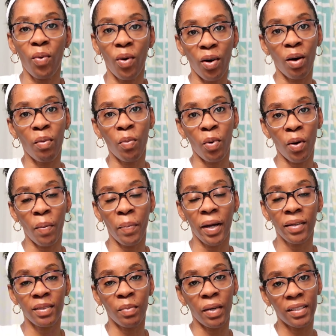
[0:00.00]
welcome welcome
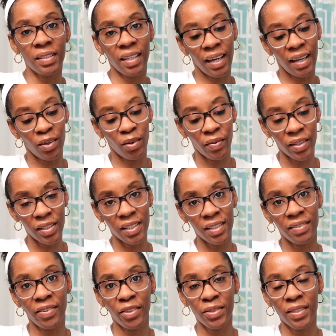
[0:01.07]
back to my channel if this is
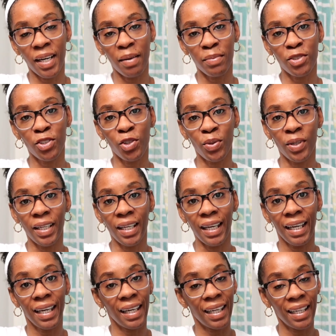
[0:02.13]
your first time
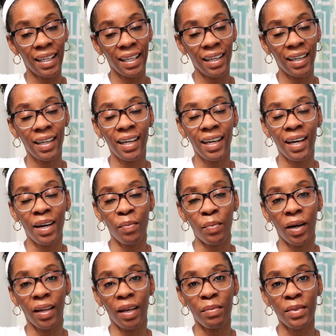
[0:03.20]
tuning in
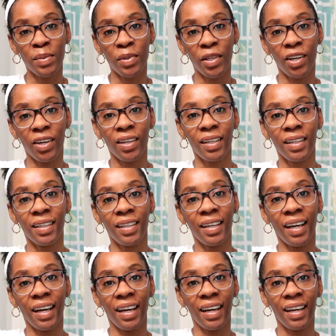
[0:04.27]
my name is bianca
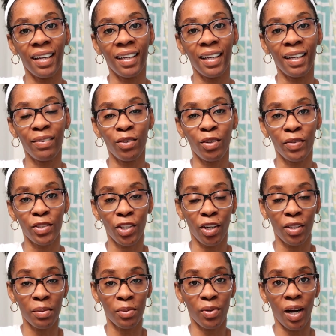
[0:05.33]
and if you're a
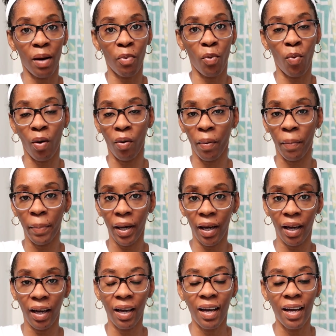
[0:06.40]
returning subscriber welcome
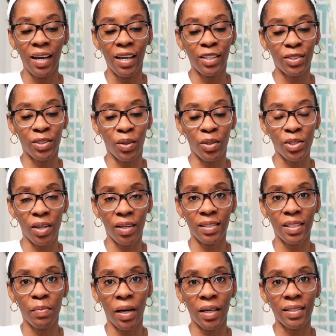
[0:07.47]
back so as y'all
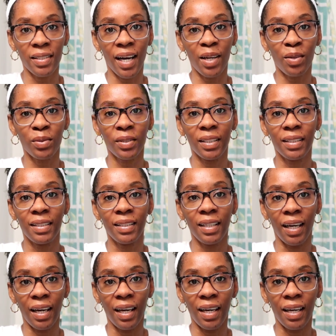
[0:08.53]
can see by the title
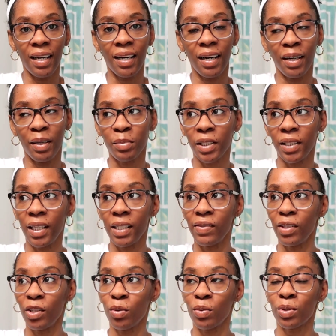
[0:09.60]
today um, today's
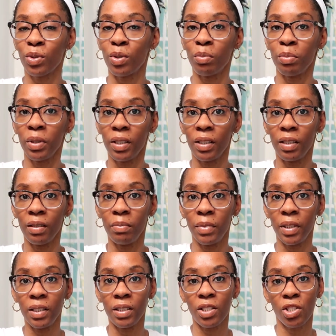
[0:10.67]
video is going to be
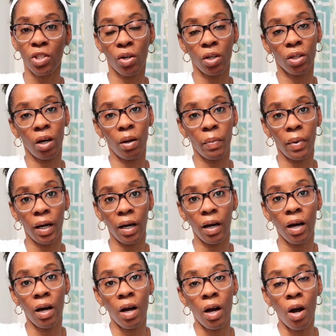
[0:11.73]
me just showing y'all
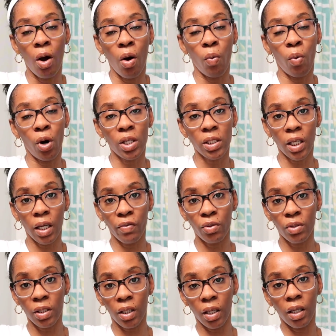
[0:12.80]
my wash day
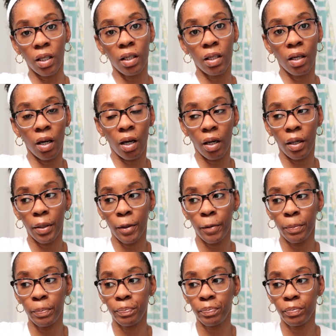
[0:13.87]
routine
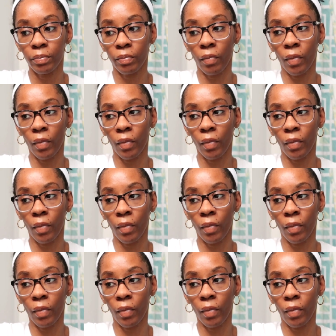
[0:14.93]
um,